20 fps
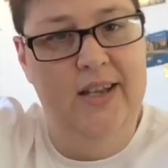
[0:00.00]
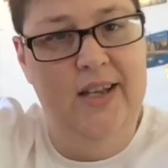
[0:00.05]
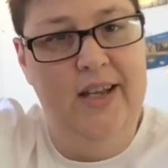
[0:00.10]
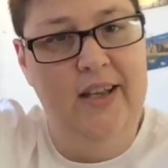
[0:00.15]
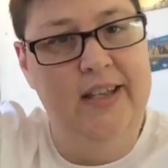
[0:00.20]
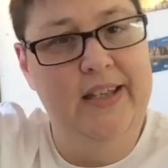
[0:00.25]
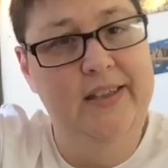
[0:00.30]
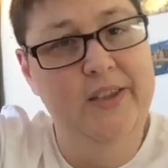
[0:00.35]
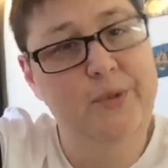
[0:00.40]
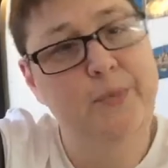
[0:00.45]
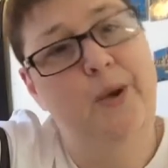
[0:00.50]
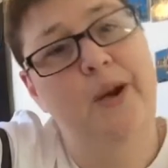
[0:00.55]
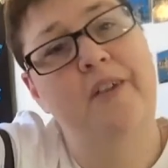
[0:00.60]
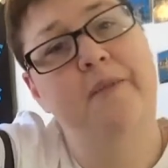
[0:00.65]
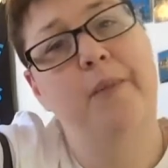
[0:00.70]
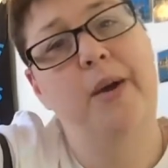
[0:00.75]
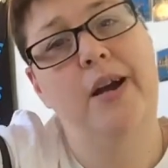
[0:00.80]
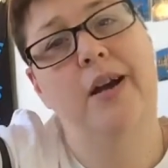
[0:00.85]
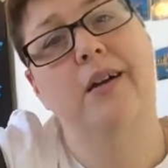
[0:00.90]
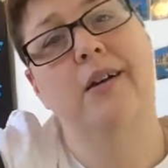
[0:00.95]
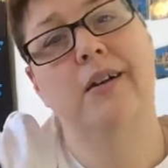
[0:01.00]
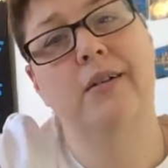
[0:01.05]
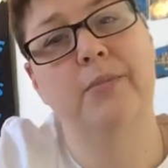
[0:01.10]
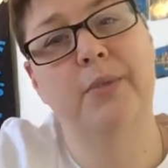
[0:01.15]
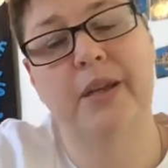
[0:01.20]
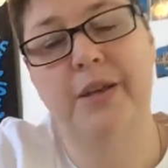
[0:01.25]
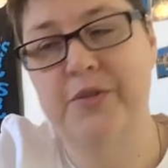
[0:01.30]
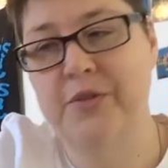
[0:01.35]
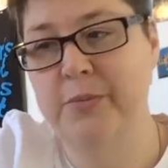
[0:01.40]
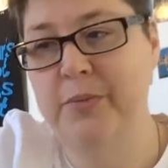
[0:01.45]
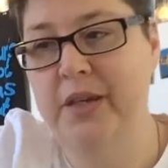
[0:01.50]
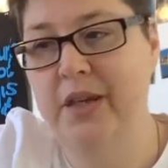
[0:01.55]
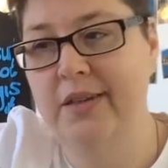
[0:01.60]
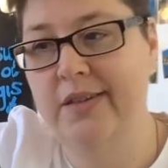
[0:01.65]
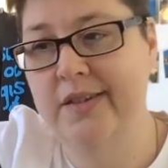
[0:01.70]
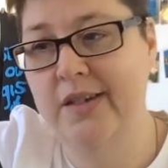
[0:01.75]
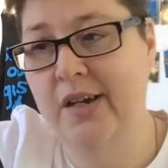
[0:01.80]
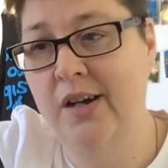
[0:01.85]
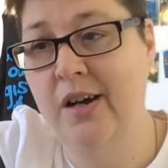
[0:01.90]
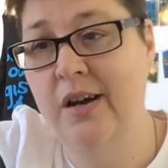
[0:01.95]
And like this part of my arm gives me a
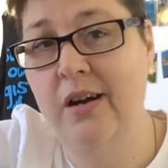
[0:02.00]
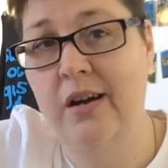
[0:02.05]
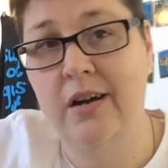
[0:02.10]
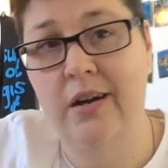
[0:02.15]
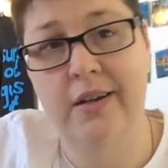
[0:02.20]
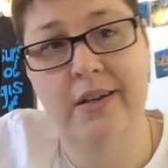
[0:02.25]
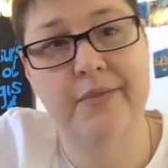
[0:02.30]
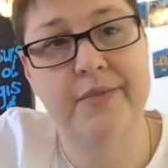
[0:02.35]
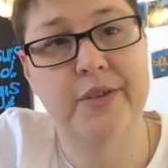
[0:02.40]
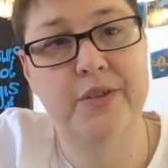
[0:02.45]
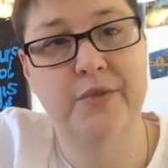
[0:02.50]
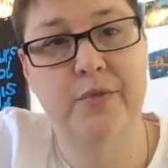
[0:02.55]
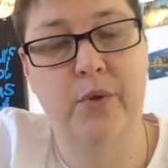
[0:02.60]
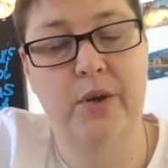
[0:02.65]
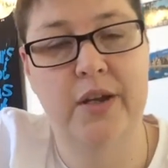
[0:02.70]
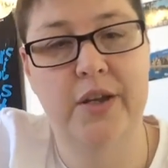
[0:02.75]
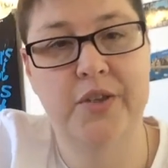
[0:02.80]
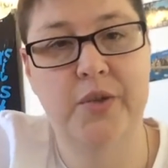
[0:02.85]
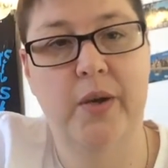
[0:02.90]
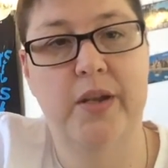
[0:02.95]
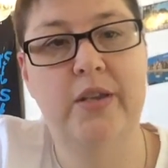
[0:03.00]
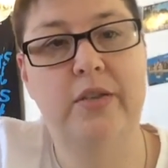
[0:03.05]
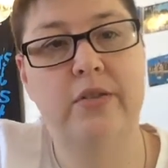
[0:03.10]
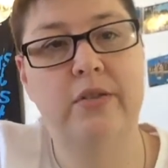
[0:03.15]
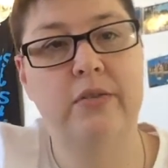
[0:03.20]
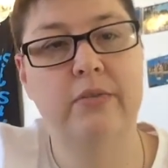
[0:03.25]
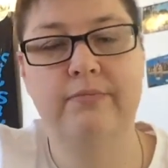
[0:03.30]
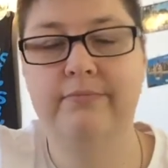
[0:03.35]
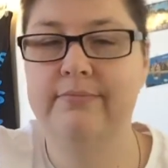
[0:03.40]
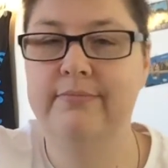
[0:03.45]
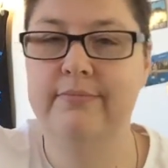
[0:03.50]
ton of dysphoria, so I do,